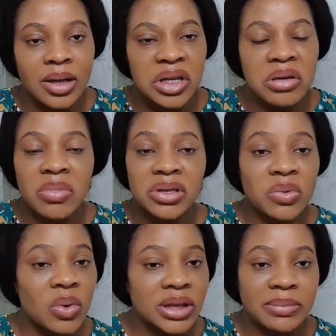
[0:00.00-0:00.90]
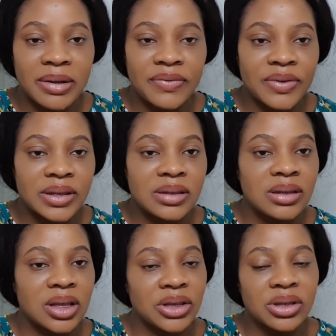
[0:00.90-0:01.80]
You mustn't watch my face. You
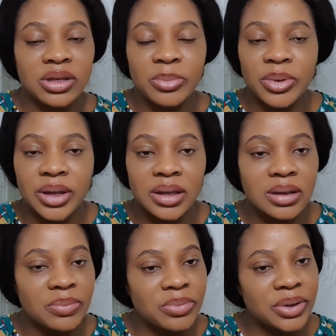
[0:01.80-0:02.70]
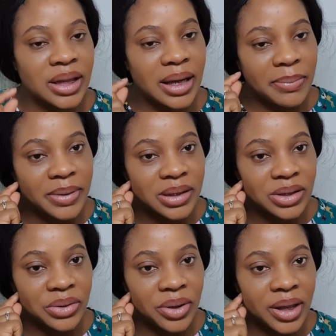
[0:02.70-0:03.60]
can just put the earpiece in
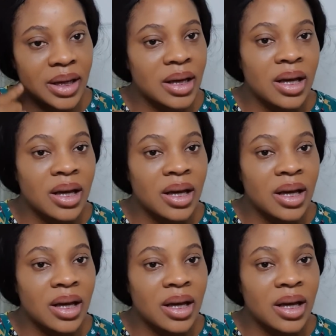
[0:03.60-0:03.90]
your ear,